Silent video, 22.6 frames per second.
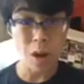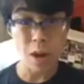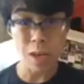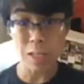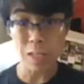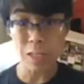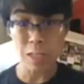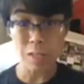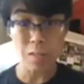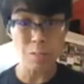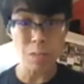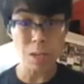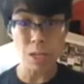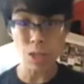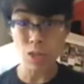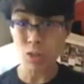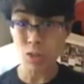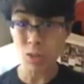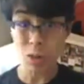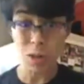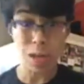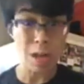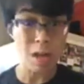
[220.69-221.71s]
I still make
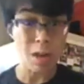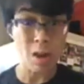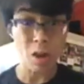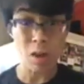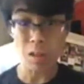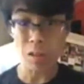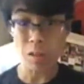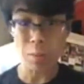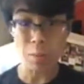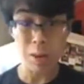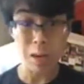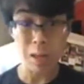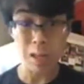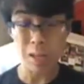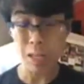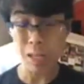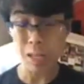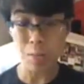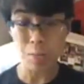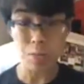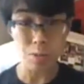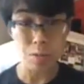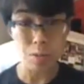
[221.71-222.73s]
sure I get all of my
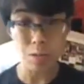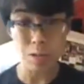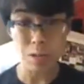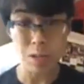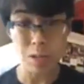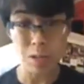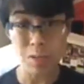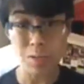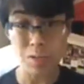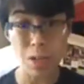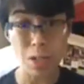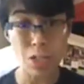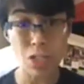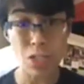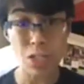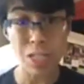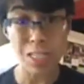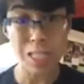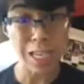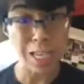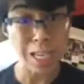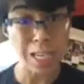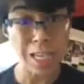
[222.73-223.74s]
lean protein and
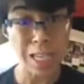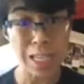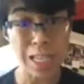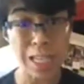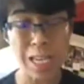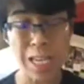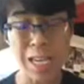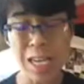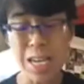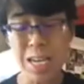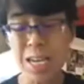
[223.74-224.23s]
veggies in,